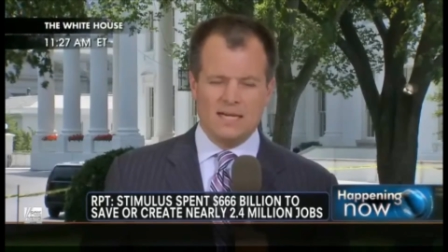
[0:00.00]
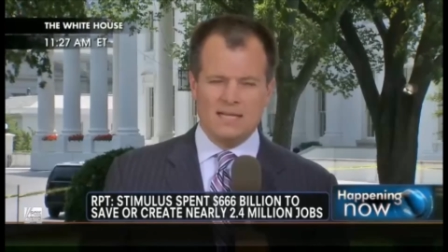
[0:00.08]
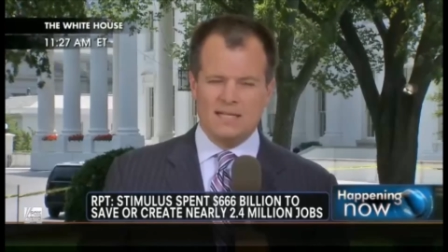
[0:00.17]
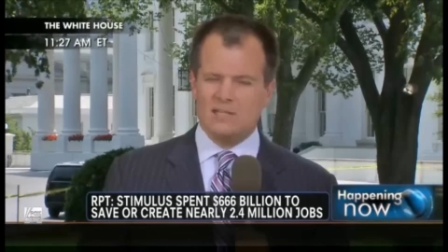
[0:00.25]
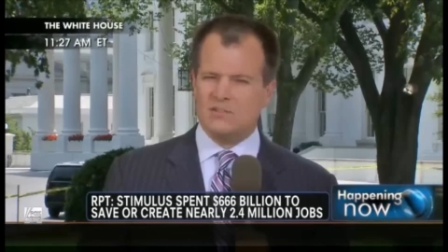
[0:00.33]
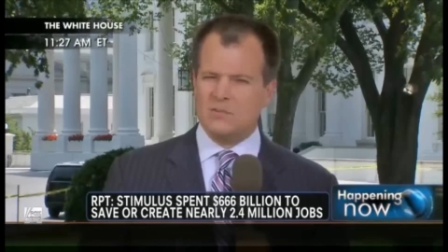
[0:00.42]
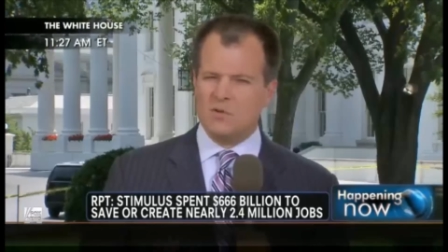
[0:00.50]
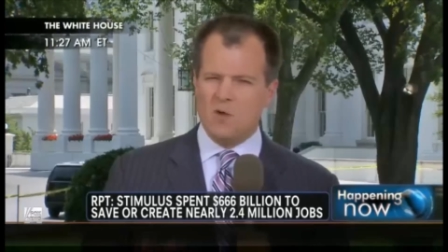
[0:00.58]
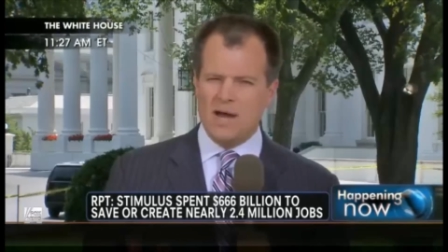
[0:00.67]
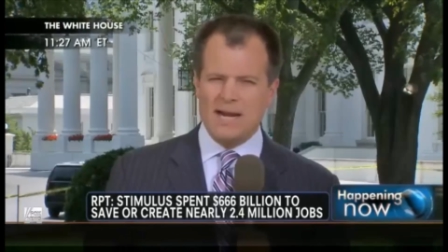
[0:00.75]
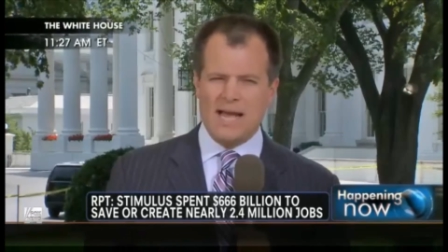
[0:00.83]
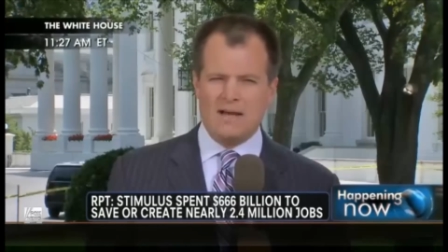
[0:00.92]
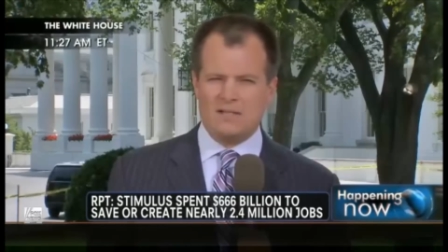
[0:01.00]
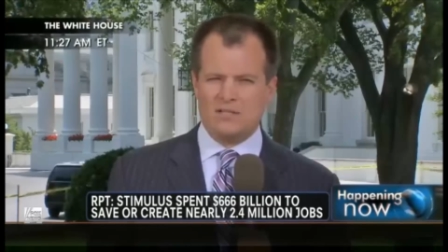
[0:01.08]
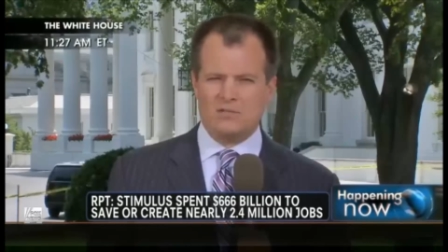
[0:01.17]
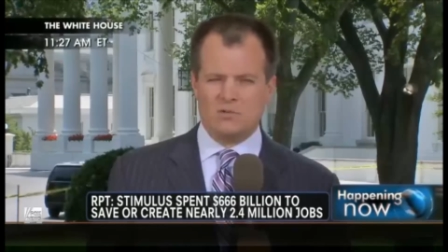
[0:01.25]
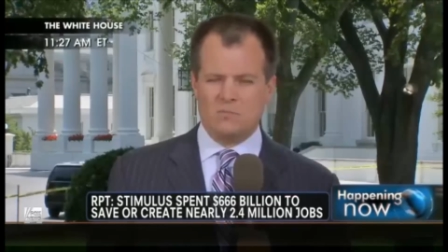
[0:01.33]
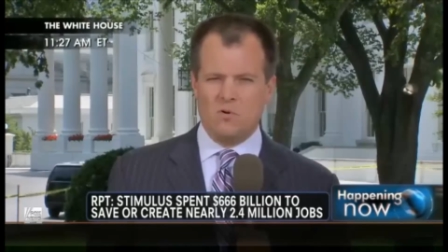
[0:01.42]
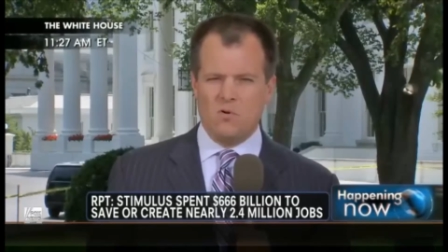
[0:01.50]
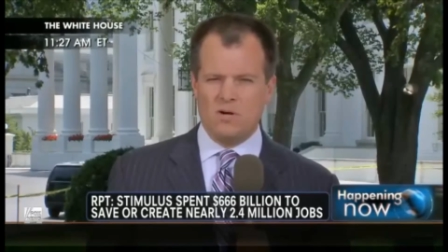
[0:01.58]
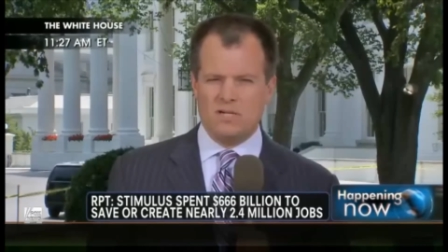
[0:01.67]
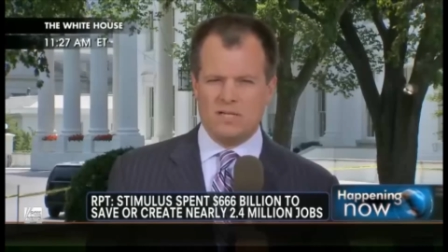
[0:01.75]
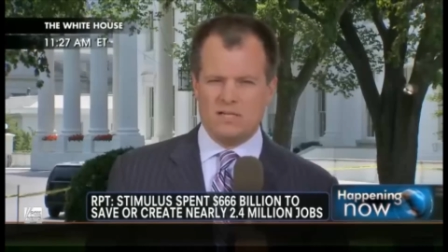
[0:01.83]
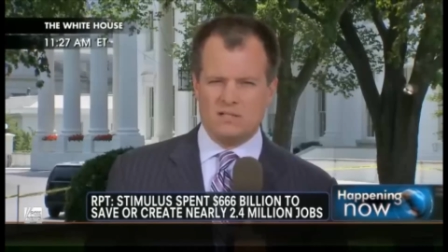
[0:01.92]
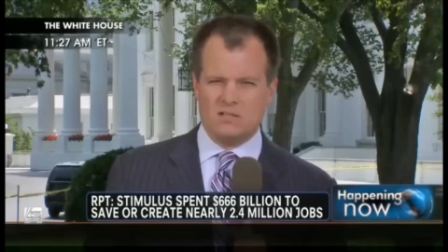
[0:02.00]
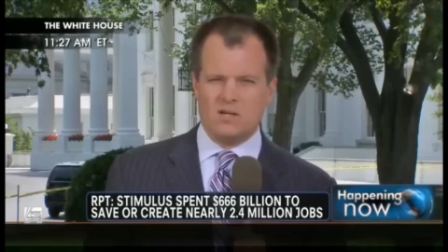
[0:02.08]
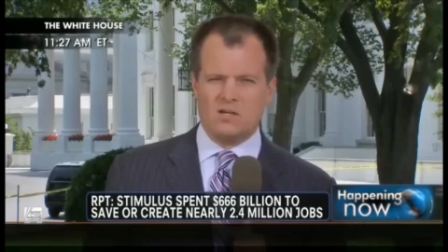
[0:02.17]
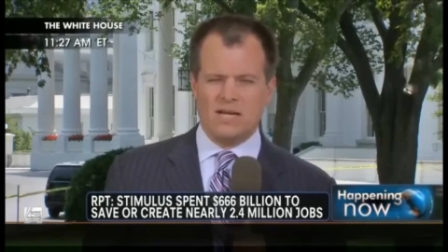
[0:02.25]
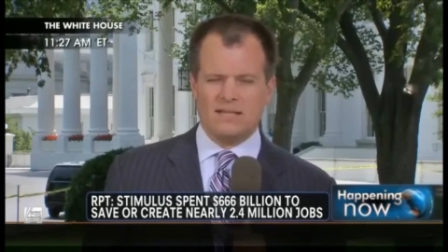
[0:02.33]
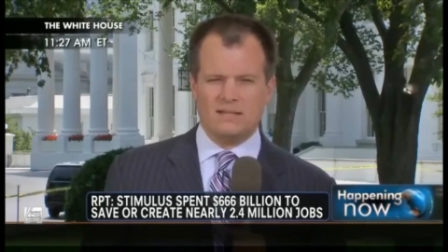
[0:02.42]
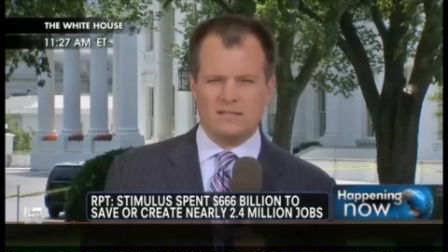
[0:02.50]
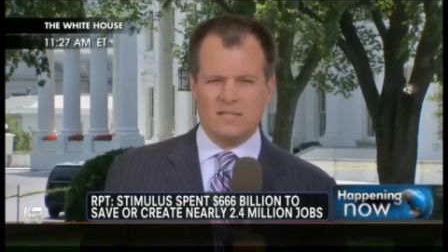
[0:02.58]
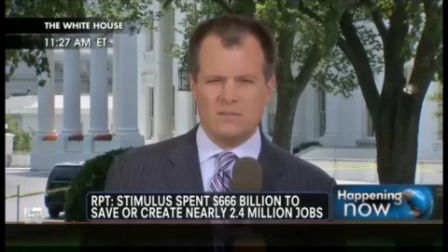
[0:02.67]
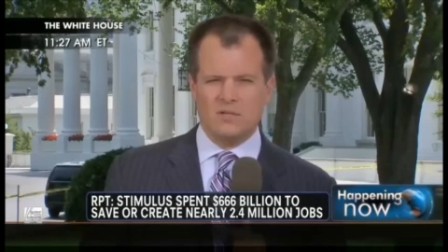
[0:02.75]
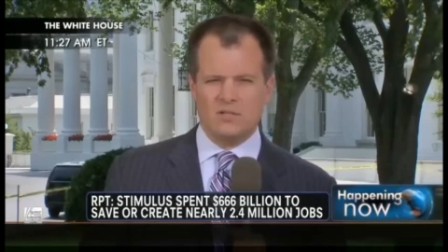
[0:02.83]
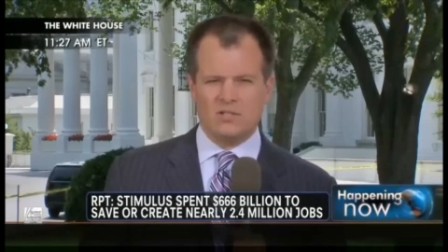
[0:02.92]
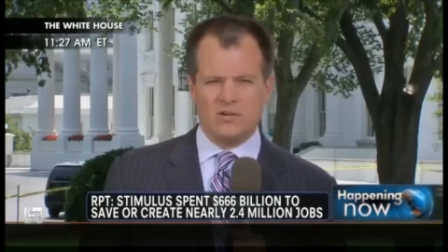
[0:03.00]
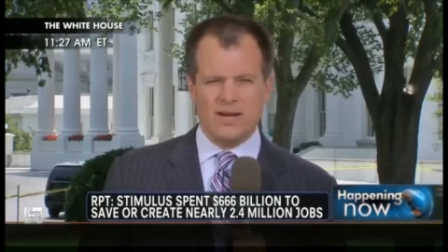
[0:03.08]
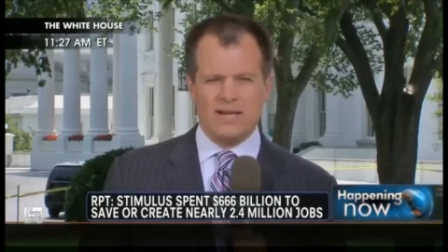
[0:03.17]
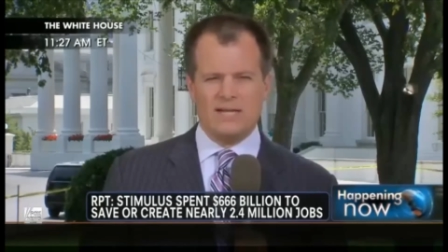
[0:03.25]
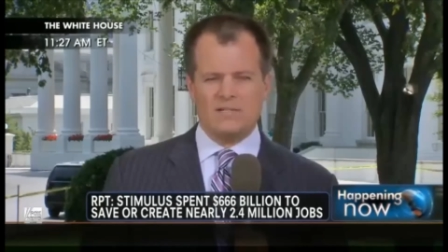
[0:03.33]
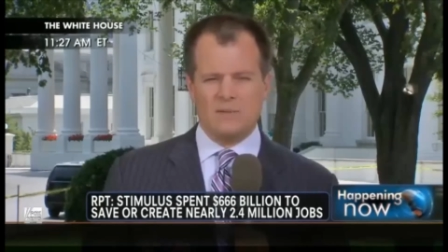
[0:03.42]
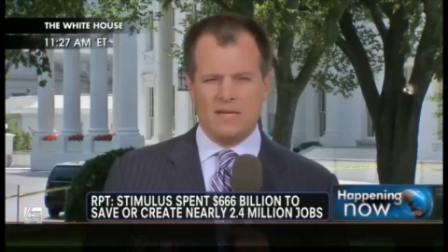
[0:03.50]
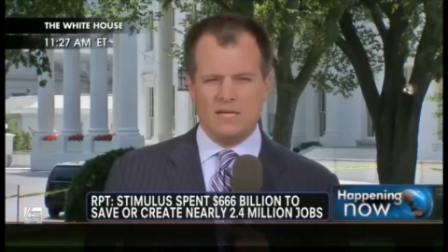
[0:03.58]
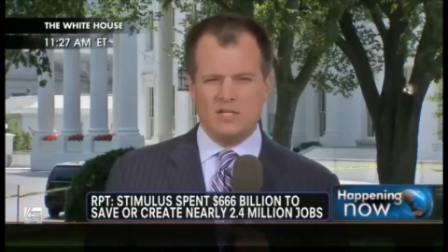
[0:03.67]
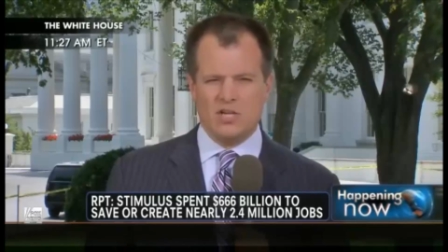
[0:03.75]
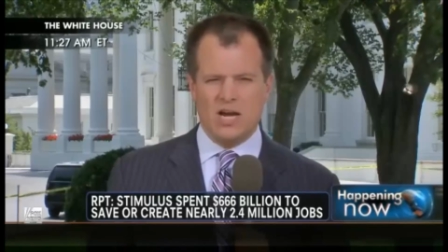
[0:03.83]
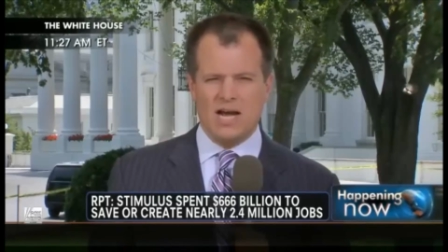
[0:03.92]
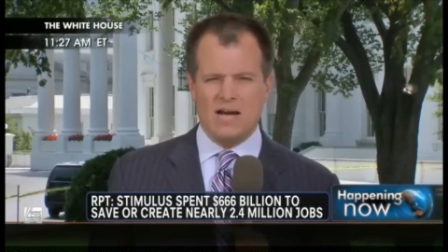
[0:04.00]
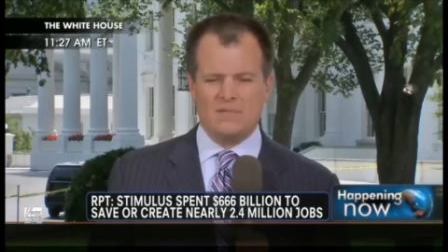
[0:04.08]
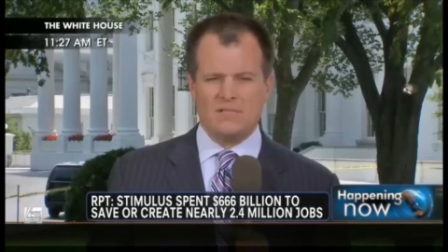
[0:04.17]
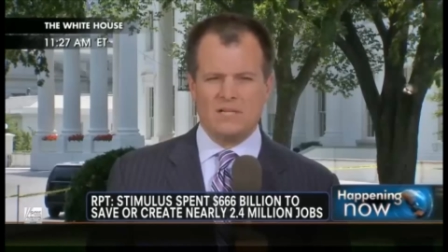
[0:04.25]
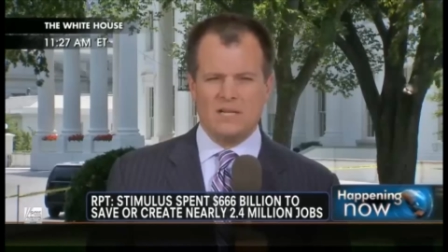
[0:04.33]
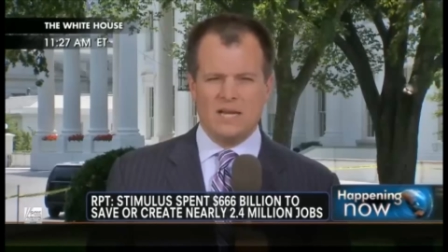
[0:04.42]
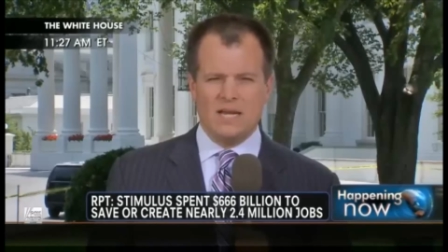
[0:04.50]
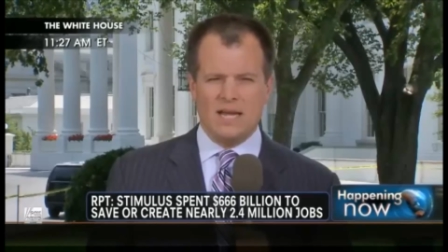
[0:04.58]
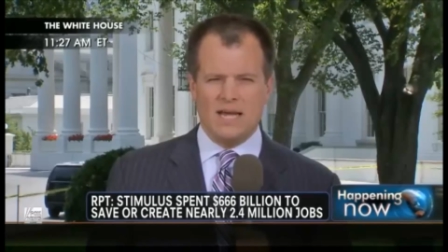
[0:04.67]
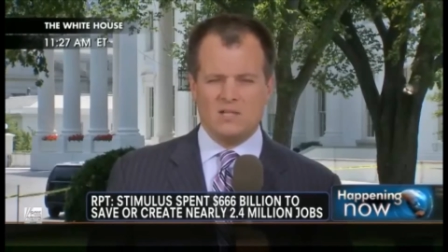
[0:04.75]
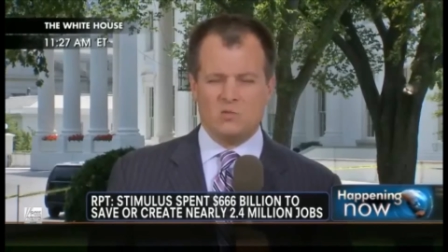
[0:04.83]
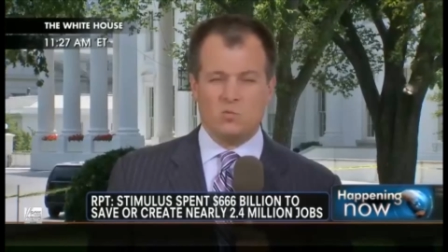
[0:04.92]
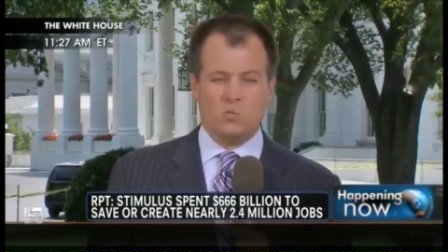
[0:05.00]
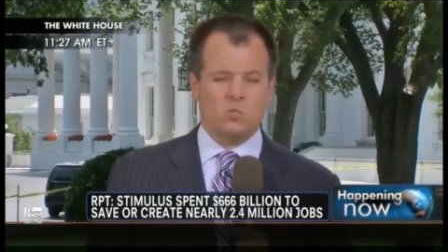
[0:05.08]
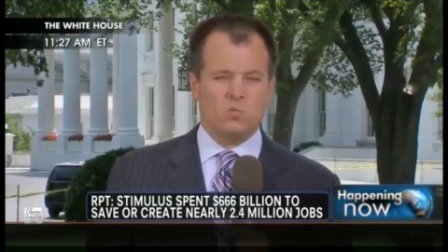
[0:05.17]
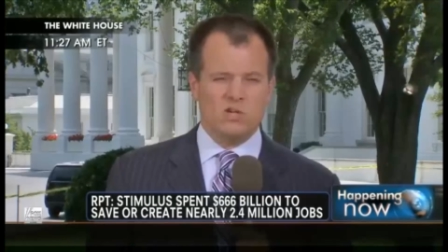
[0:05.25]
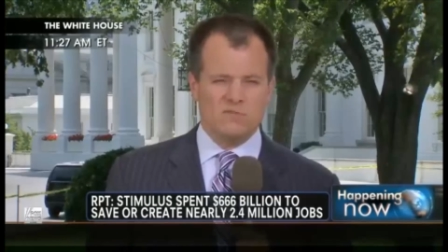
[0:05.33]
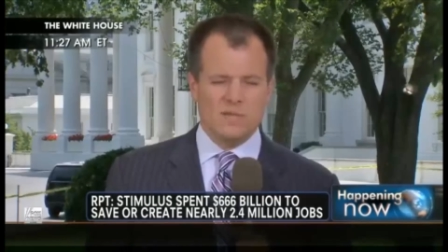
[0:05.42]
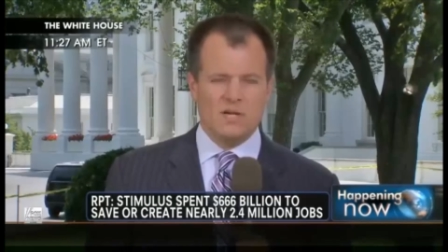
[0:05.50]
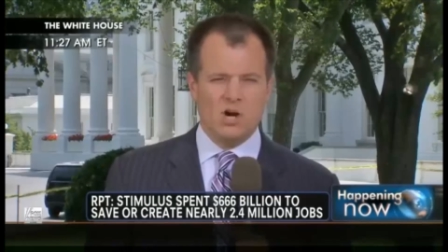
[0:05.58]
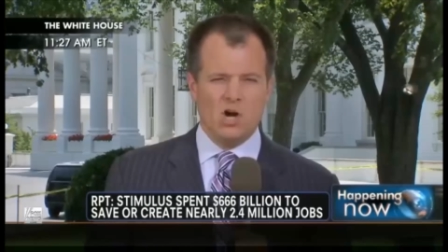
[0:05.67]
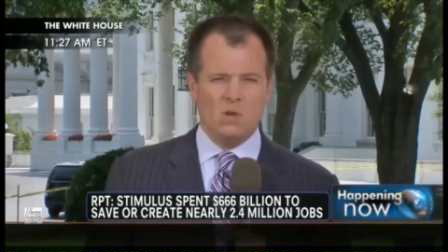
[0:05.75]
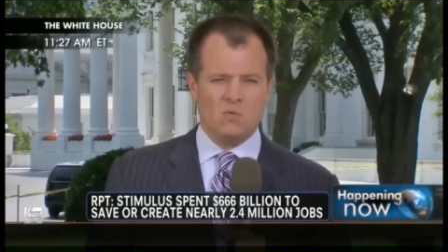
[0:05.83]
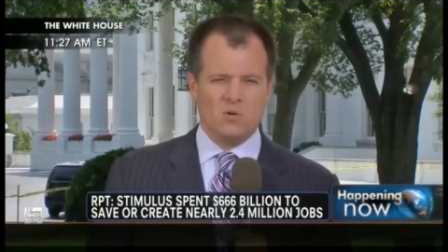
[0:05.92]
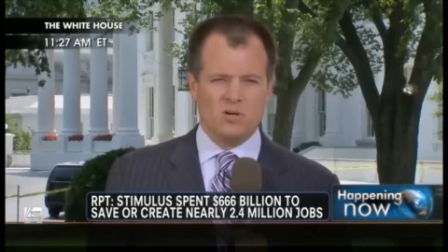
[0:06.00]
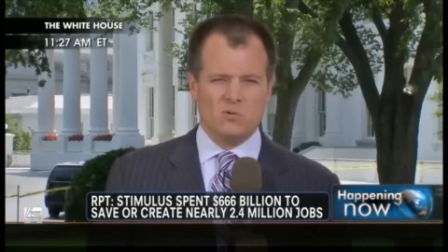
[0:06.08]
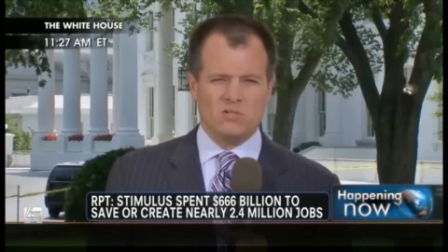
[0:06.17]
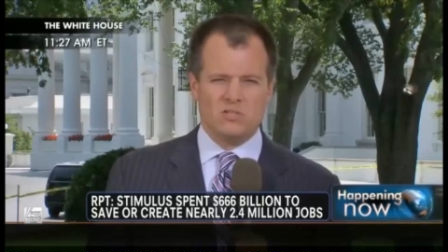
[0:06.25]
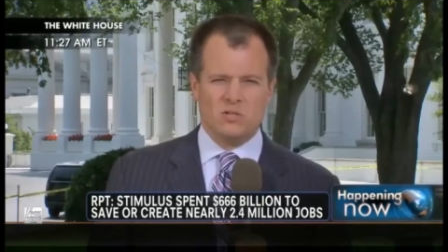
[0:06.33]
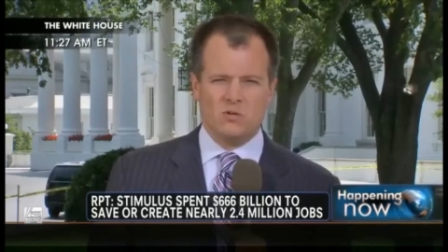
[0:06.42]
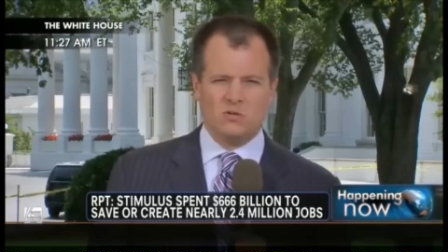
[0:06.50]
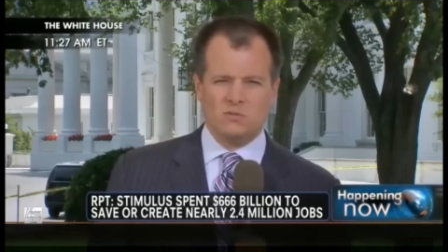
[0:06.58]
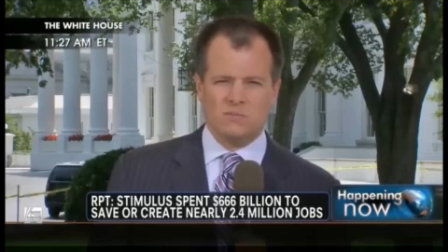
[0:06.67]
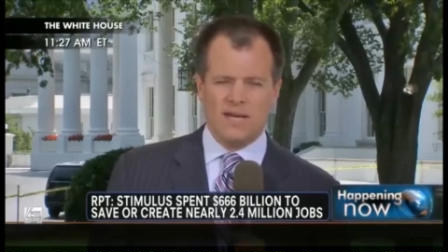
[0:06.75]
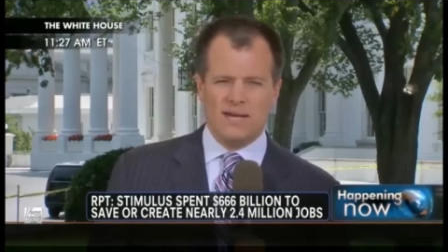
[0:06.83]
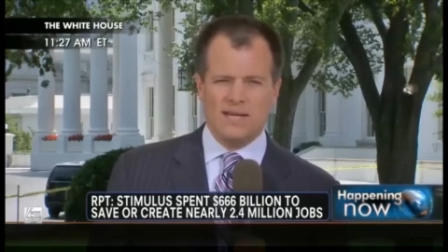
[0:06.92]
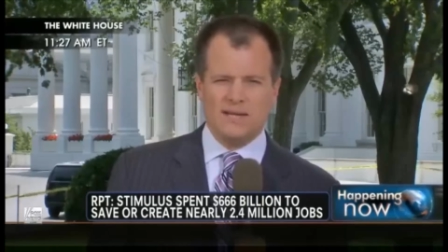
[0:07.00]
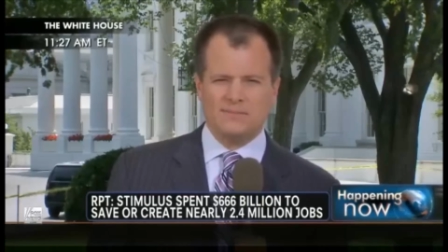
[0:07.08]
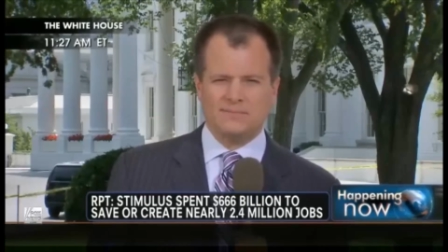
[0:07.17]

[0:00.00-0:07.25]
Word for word: at least from the White House's report, it doesn't look like the stimulus created as many jobs as would have been hoped when it was sold, Patti Ann.